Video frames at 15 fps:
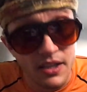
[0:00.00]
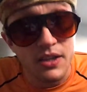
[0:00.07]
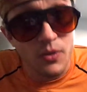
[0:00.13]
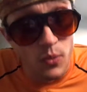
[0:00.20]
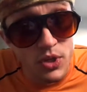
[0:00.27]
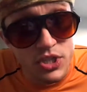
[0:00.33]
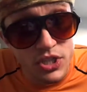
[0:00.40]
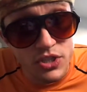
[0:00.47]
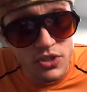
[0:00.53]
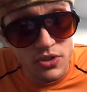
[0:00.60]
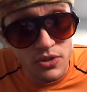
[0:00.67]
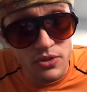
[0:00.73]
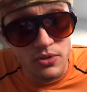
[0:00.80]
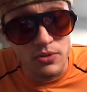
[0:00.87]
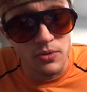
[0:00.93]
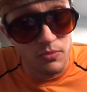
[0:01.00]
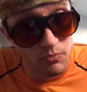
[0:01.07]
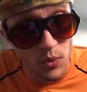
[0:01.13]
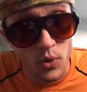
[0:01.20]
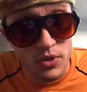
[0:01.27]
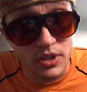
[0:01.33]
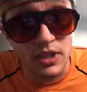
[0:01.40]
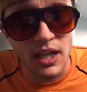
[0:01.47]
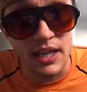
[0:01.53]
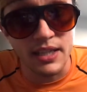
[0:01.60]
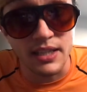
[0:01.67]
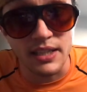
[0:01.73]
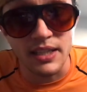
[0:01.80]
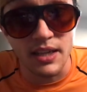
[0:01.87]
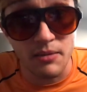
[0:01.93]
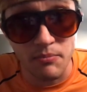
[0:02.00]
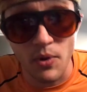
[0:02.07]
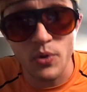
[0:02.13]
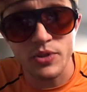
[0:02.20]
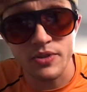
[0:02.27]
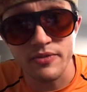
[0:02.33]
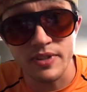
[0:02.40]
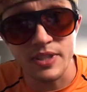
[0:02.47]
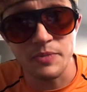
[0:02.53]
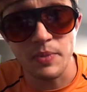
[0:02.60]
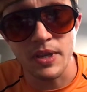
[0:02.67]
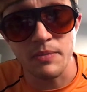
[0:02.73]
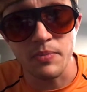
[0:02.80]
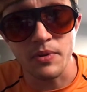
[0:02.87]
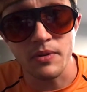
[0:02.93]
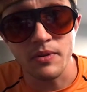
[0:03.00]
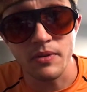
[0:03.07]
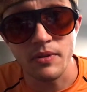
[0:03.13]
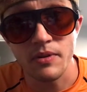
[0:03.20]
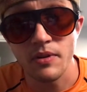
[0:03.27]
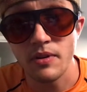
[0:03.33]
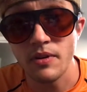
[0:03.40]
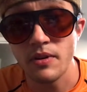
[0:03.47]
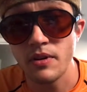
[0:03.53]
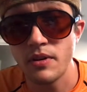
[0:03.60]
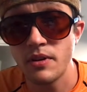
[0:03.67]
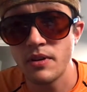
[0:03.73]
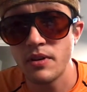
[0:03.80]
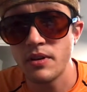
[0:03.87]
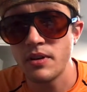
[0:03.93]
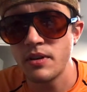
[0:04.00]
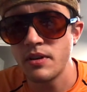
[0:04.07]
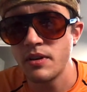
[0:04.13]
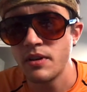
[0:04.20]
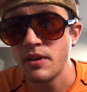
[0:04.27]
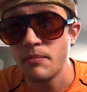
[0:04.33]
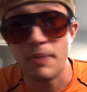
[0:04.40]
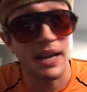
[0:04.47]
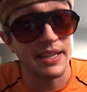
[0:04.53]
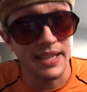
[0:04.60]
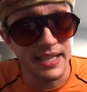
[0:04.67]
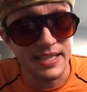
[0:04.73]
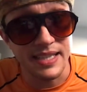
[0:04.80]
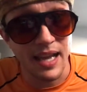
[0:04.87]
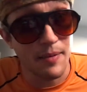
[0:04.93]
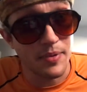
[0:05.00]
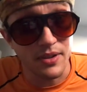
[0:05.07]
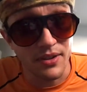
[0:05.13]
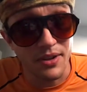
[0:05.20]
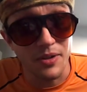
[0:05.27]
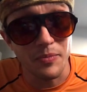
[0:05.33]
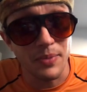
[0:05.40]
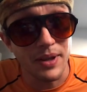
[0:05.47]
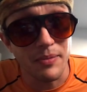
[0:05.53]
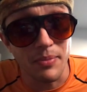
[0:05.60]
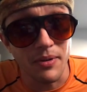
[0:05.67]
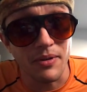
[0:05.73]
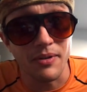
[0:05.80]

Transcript: which is true, more than likely on most of these people, bad things happen to good people.